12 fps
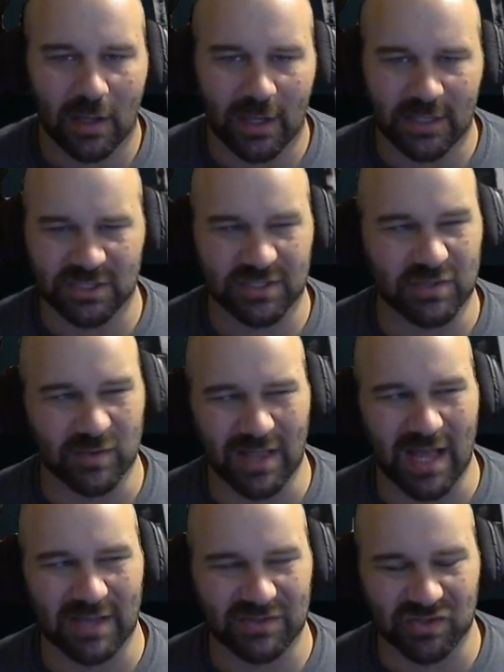Just doing
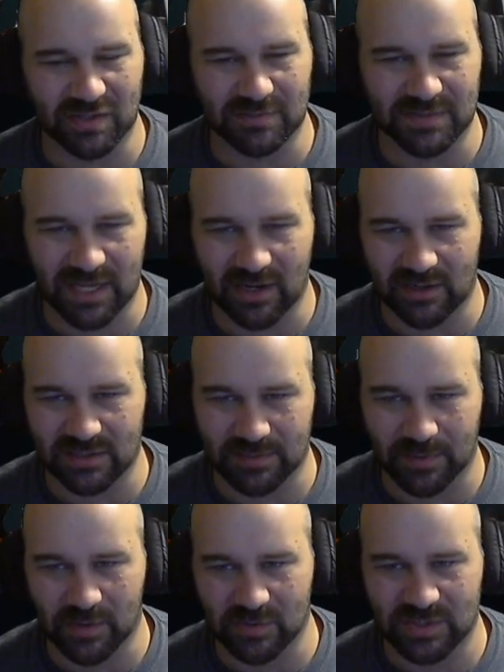live streams there as
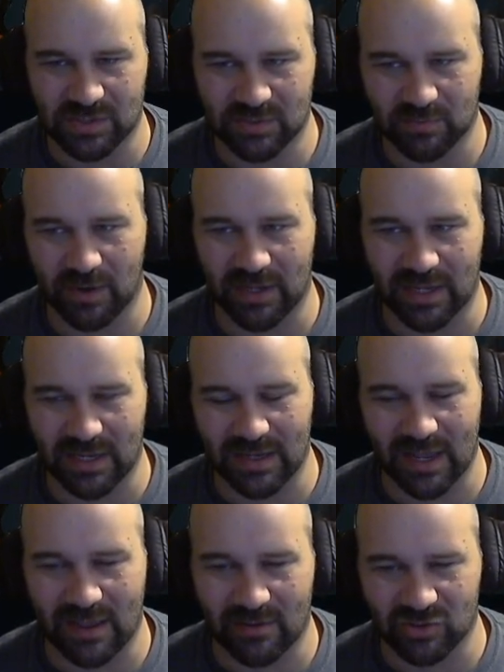opposed to breaking it
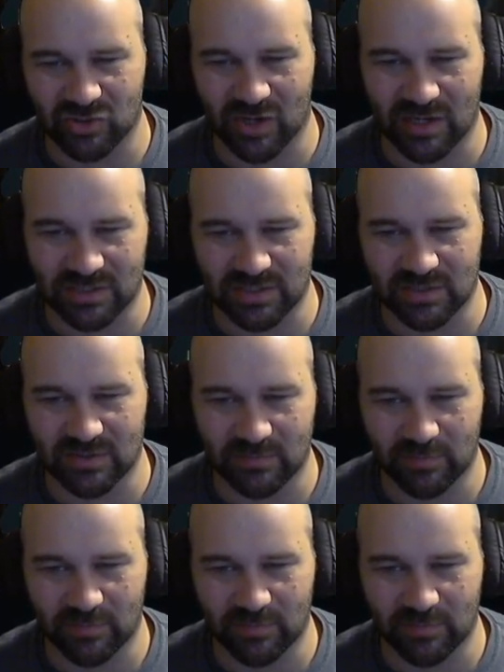down and trying to